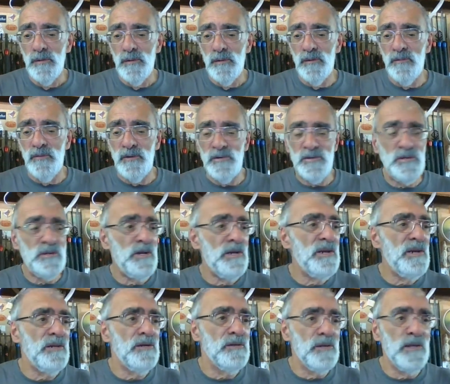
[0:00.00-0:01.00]
I've actually
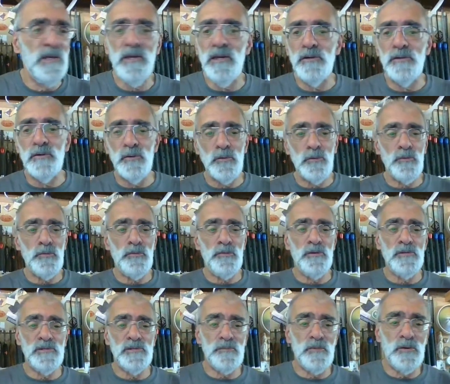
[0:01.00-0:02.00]
needed, needed all the
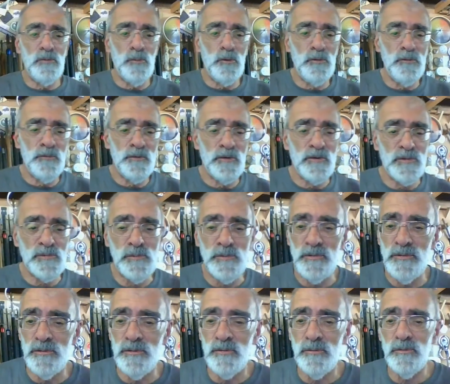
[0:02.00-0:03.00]
things that my wife asked me
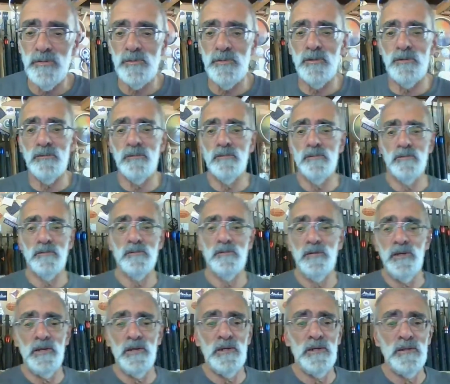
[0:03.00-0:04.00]
to do as well.
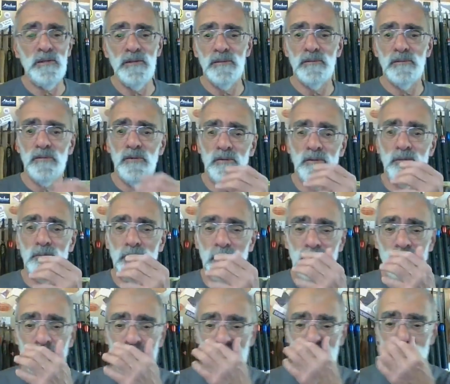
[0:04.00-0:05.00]
Nearly. Not
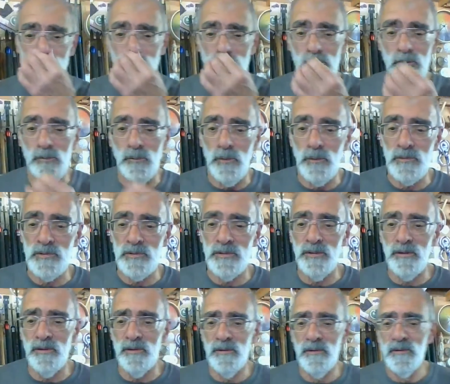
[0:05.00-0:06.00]
completely, but almost
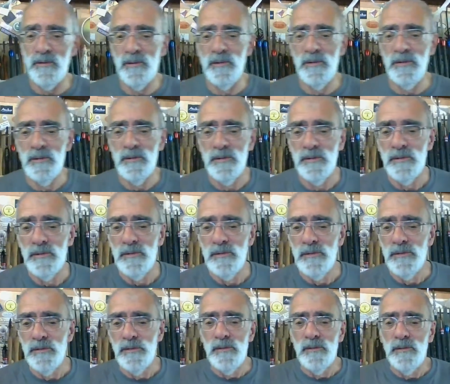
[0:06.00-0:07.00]
there.
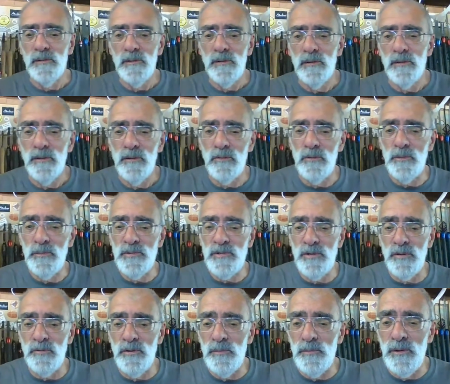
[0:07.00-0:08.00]
Oh, I'm
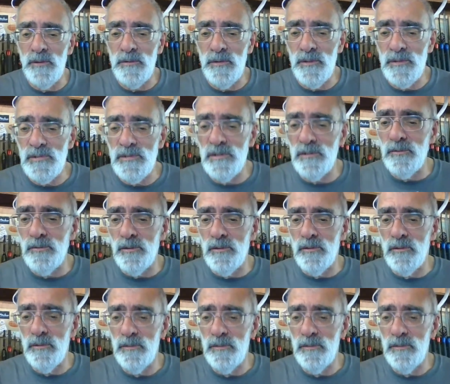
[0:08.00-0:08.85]
sorry about that, Silk.